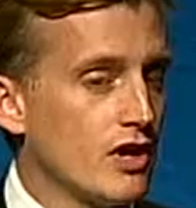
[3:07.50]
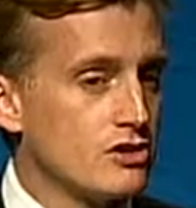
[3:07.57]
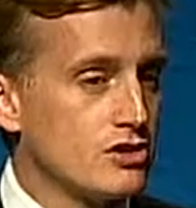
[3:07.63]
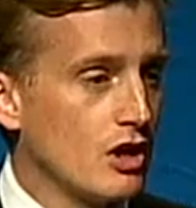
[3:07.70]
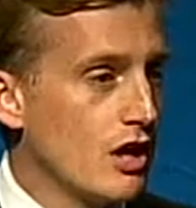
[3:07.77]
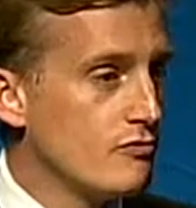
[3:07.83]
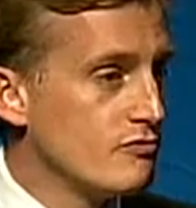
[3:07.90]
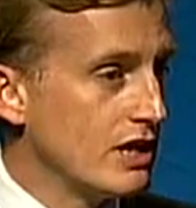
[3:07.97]

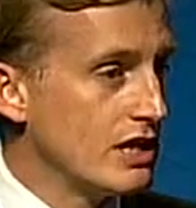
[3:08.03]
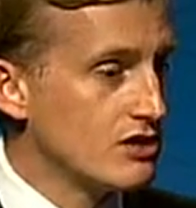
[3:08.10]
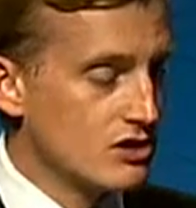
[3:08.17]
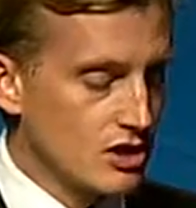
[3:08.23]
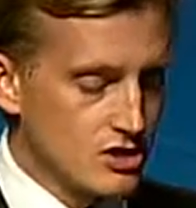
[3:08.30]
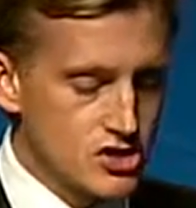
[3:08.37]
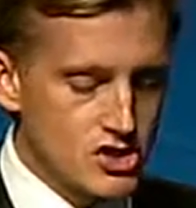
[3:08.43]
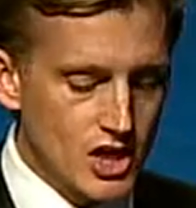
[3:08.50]
time really is
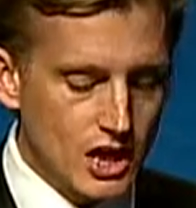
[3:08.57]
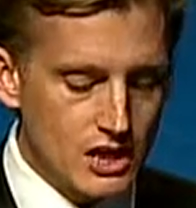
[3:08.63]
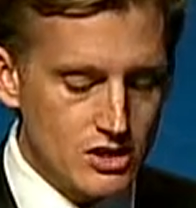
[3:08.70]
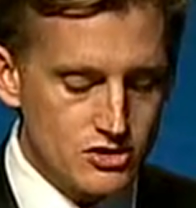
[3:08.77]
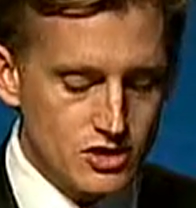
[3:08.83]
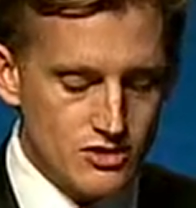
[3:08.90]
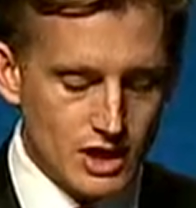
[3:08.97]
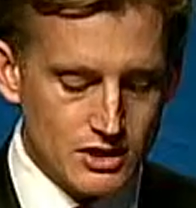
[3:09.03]

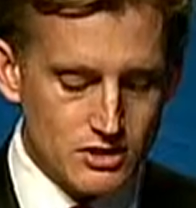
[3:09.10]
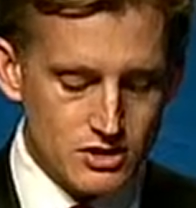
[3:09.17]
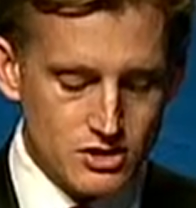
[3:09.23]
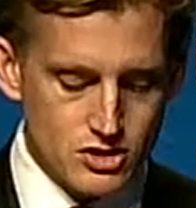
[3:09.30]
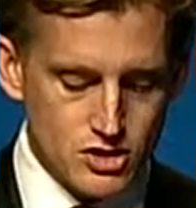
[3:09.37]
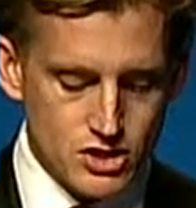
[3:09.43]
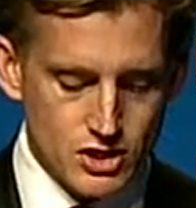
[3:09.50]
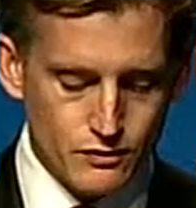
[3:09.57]
unchanged, and that is
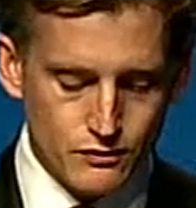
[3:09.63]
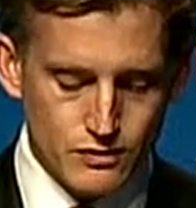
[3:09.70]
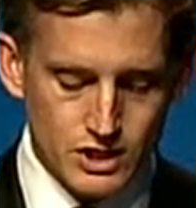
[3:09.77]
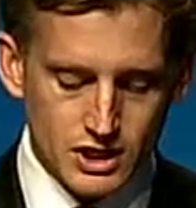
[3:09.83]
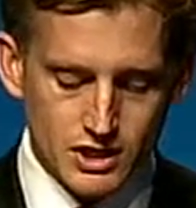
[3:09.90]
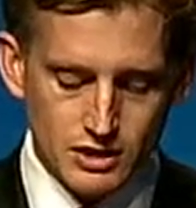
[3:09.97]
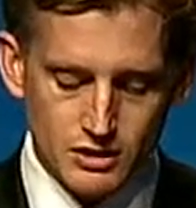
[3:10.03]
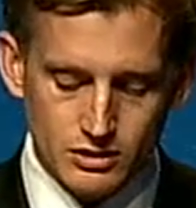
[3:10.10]
the
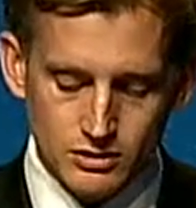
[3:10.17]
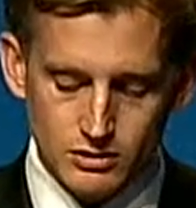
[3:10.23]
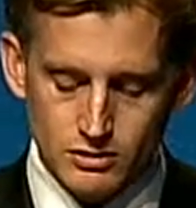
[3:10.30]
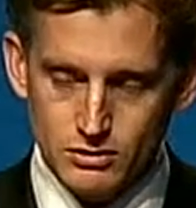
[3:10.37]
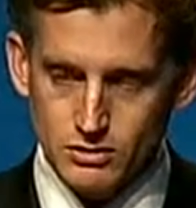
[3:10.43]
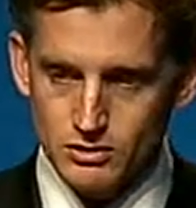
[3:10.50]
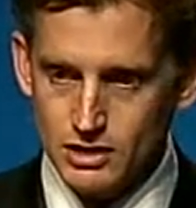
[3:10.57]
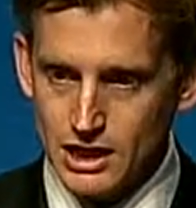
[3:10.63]
shifting
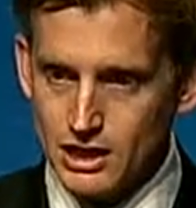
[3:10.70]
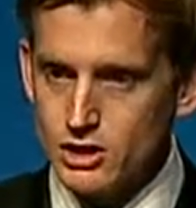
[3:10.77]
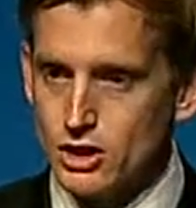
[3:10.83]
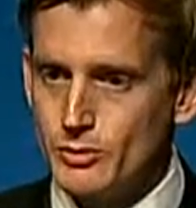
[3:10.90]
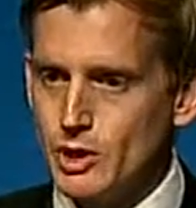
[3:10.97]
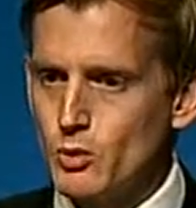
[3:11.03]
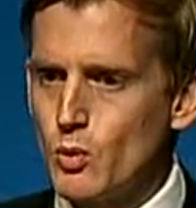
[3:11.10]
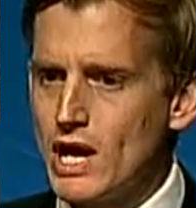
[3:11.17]

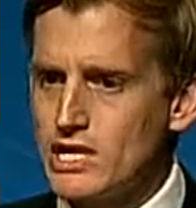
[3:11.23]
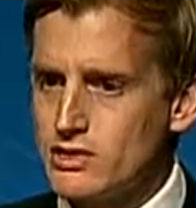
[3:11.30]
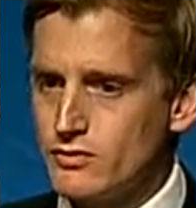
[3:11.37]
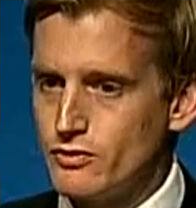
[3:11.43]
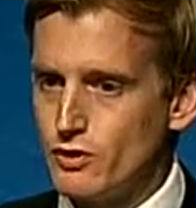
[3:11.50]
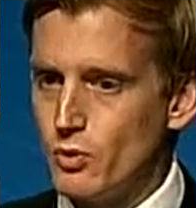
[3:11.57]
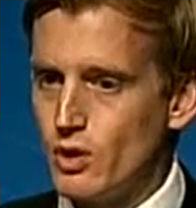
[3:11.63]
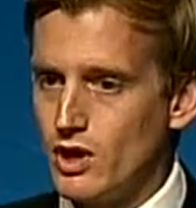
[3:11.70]
economic weight
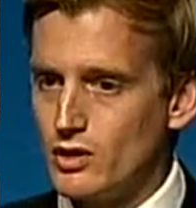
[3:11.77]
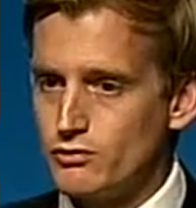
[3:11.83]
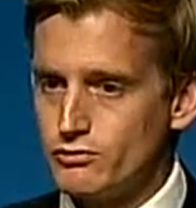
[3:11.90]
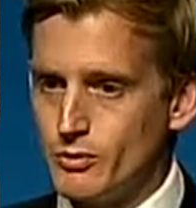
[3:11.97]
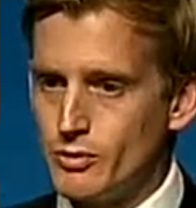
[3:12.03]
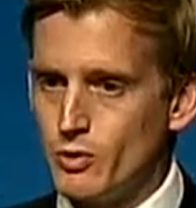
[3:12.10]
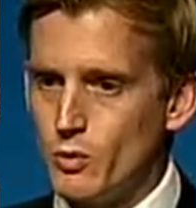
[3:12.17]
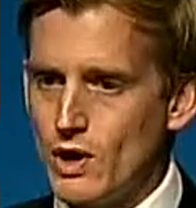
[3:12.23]
of the world
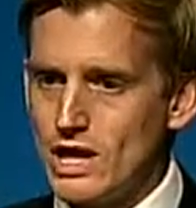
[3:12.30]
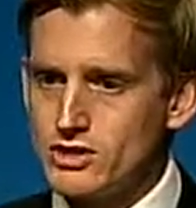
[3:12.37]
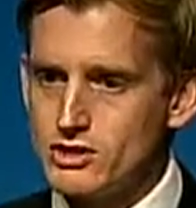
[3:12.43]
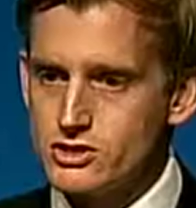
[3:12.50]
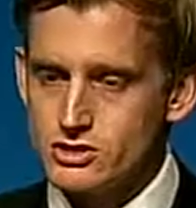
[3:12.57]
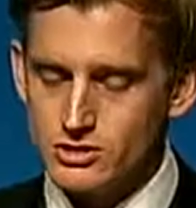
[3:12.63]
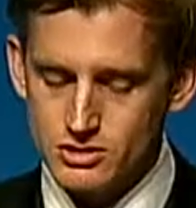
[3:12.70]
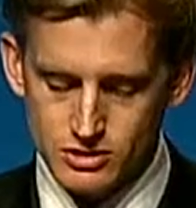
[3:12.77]
from the
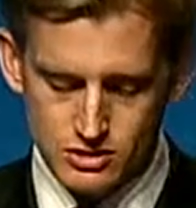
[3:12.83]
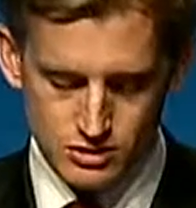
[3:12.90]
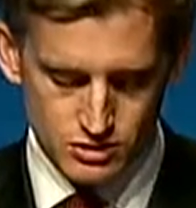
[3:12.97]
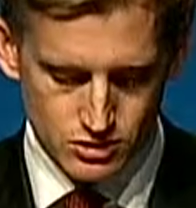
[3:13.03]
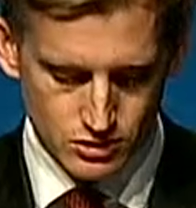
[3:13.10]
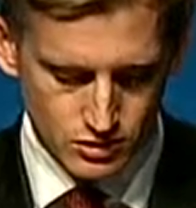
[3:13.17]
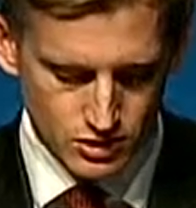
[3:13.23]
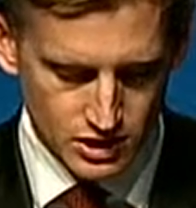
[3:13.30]
West
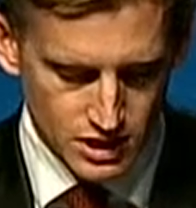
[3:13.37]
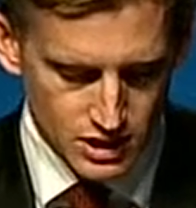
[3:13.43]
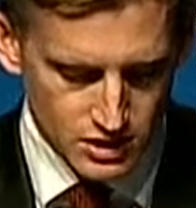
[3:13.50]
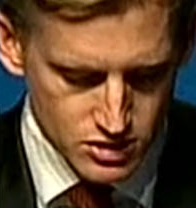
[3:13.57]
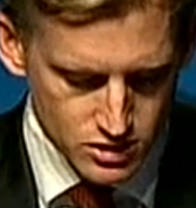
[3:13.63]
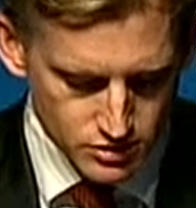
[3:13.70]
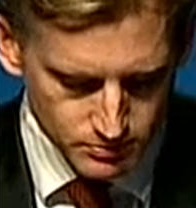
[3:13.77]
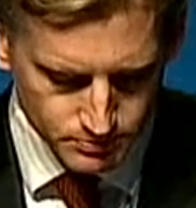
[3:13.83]
to the East.